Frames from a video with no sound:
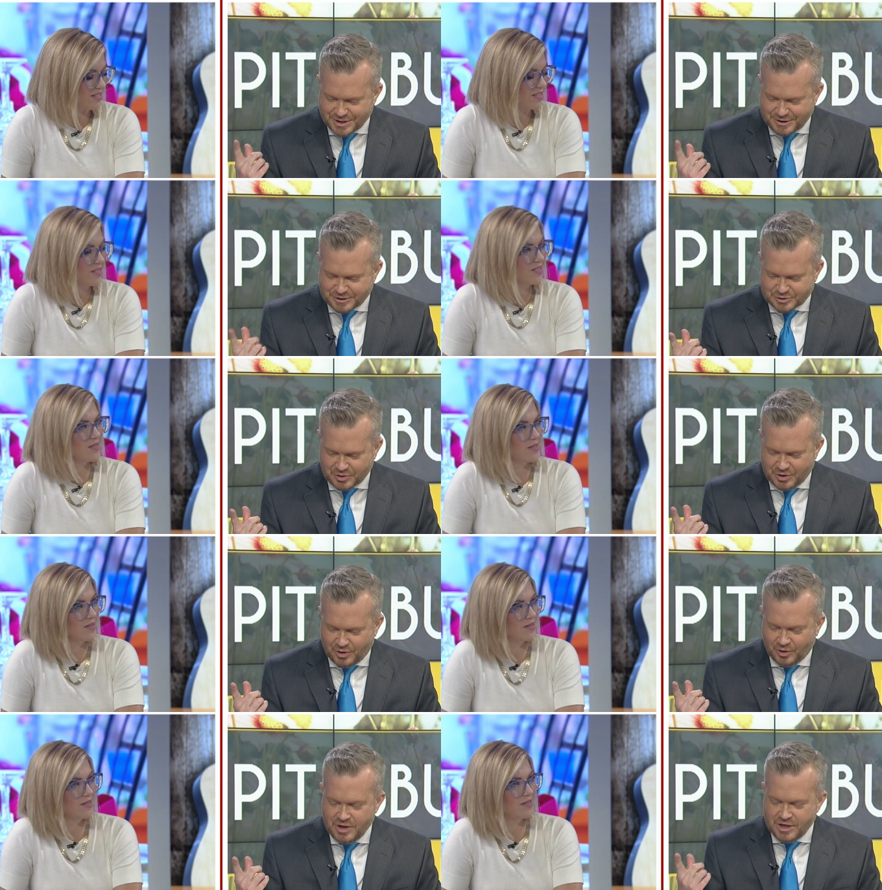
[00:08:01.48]
Speaker 1: that
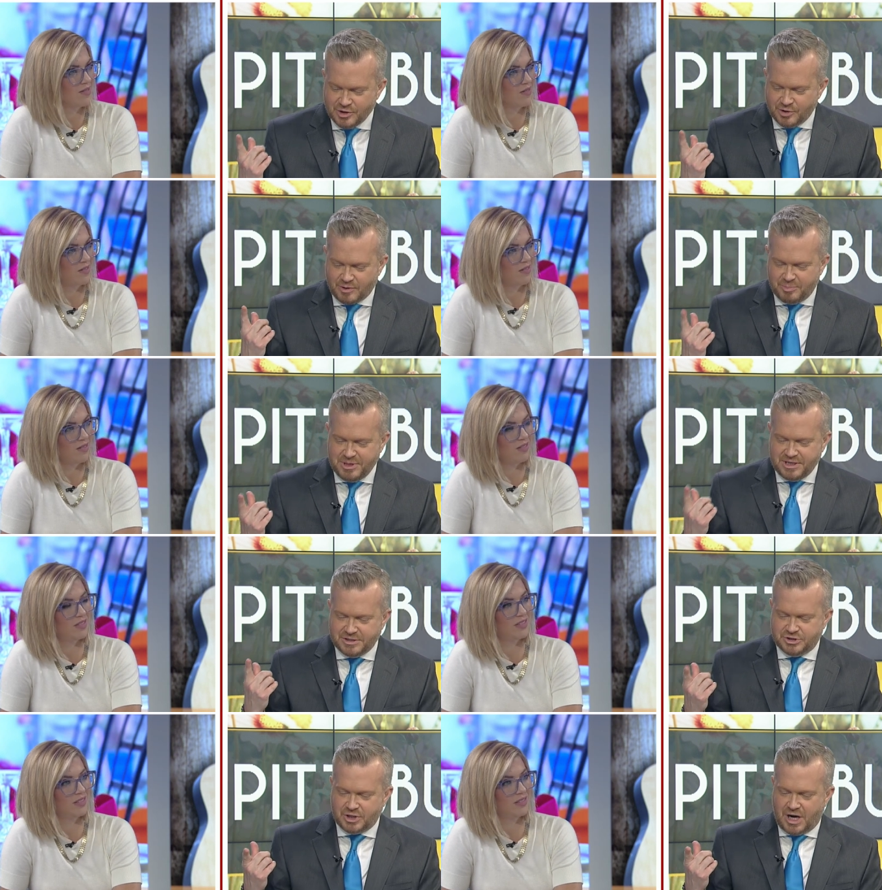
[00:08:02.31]
control your
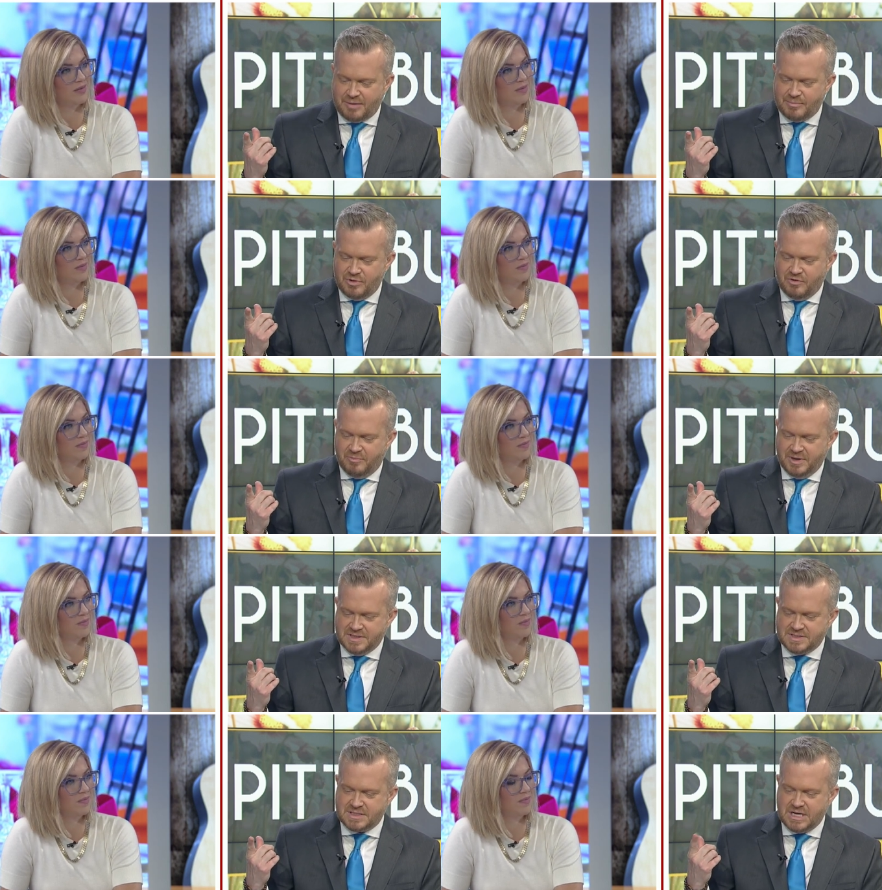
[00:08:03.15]
repeated jaw
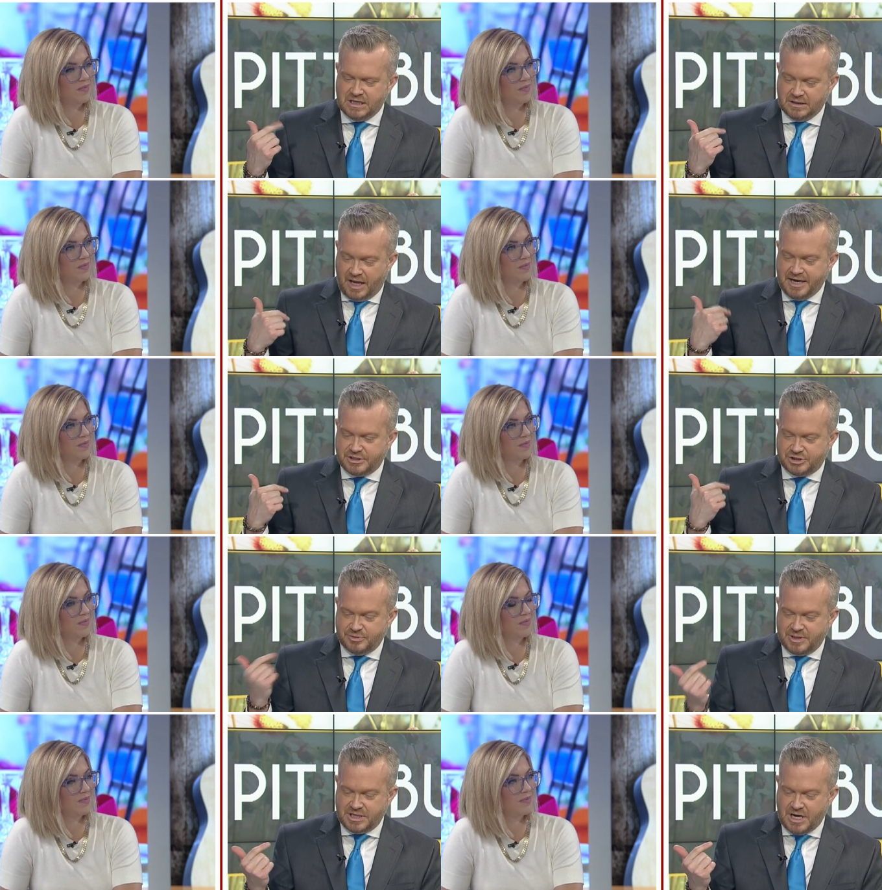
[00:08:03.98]
movements, like
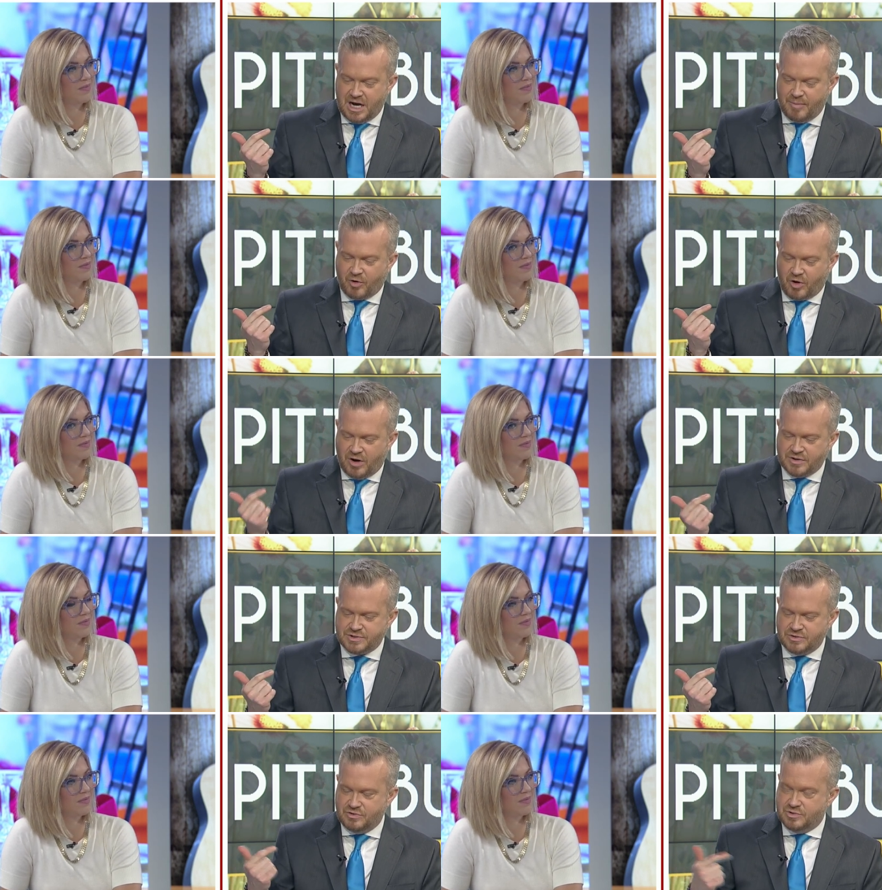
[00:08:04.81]
chewing gum, are
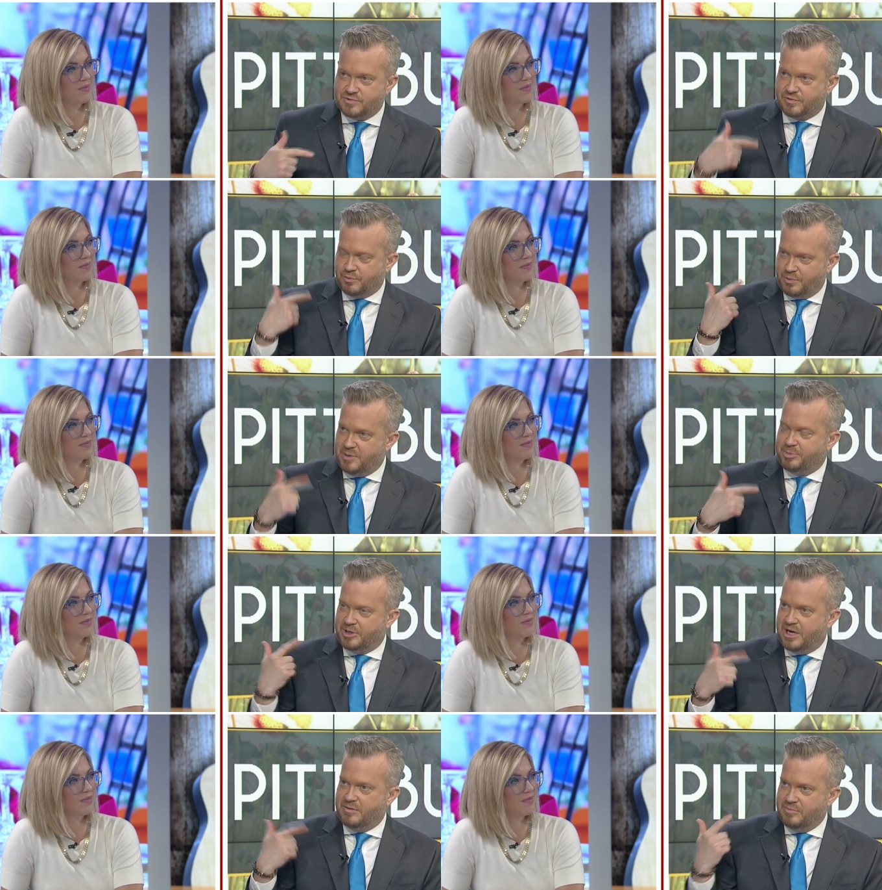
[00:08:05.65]
also used for
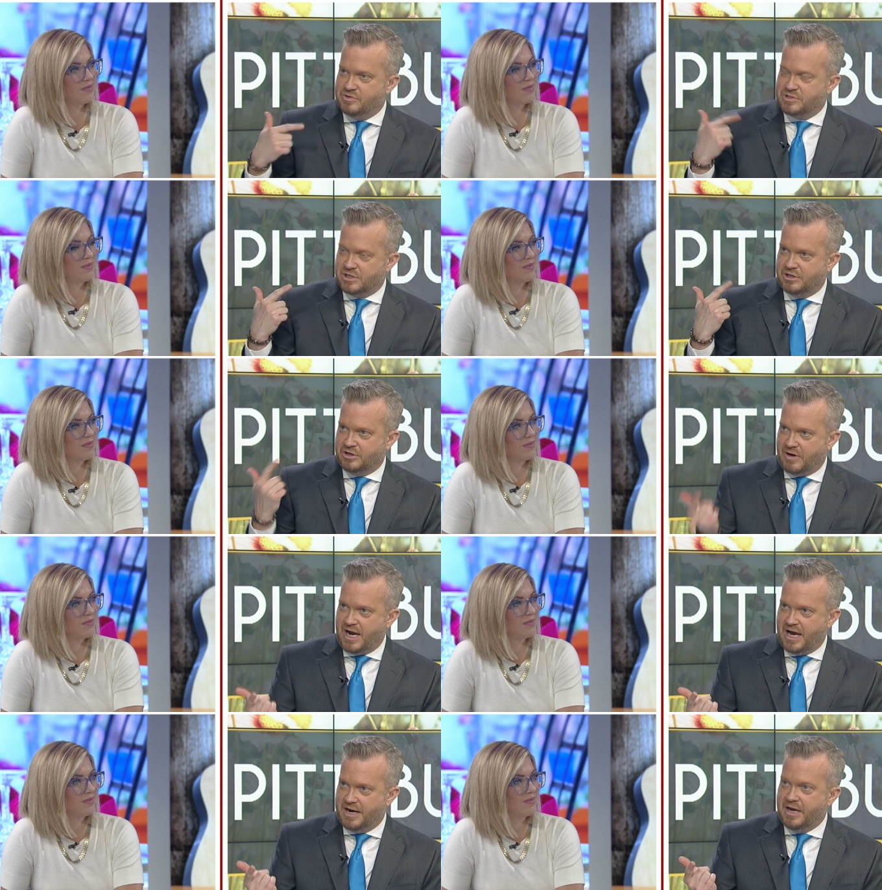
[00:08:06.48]
replaying music in your
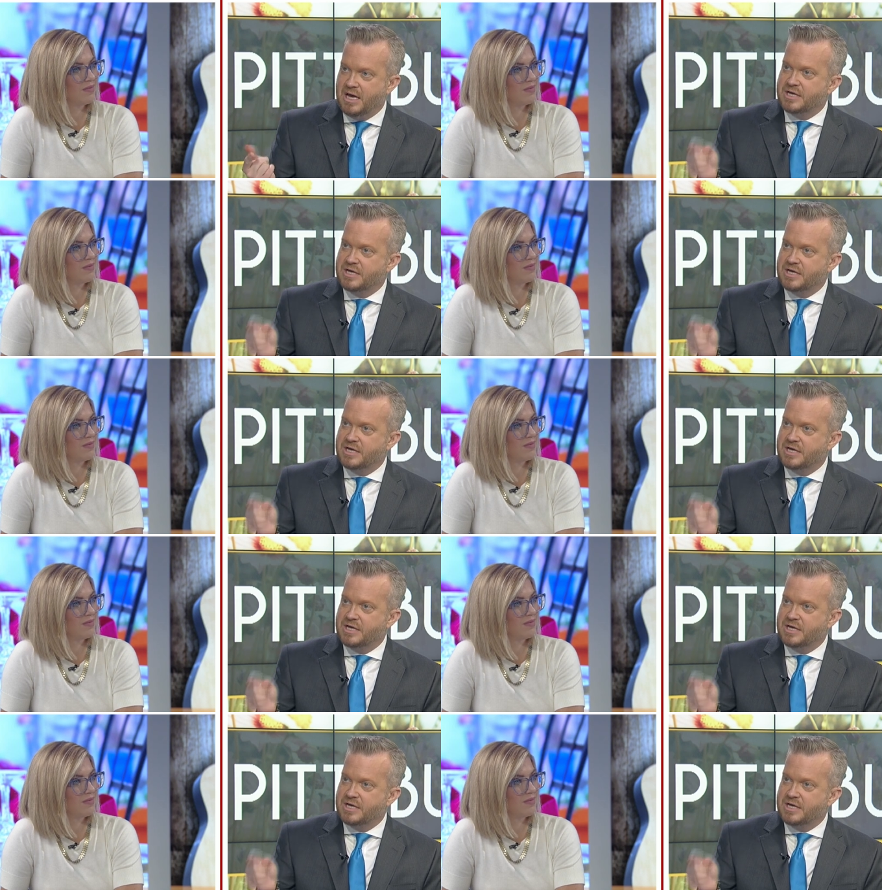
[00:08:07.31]
head.